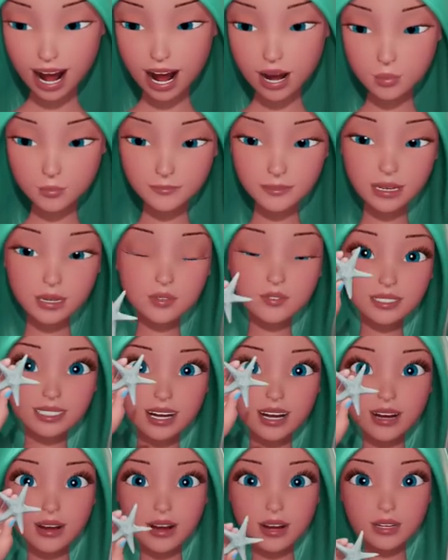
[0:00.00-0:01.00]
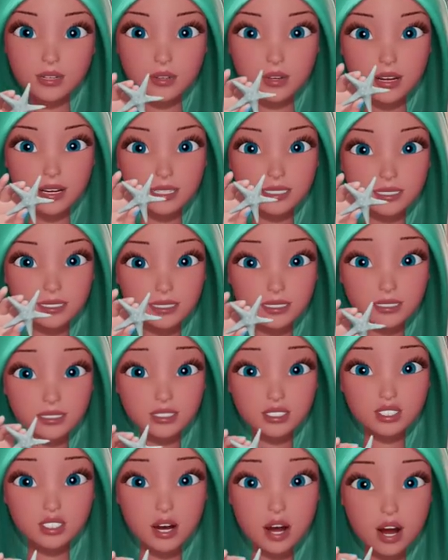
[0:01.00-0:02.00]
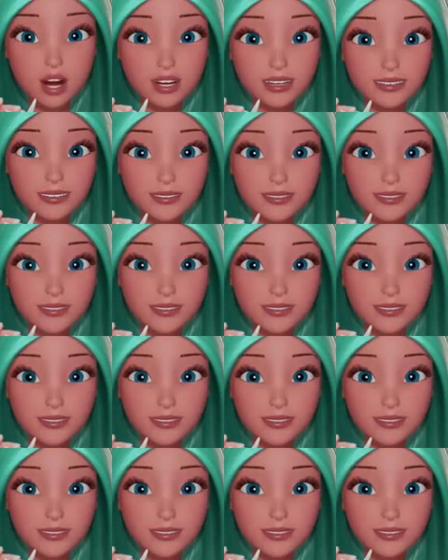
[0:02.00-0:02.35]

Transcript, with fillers: I will be using this star,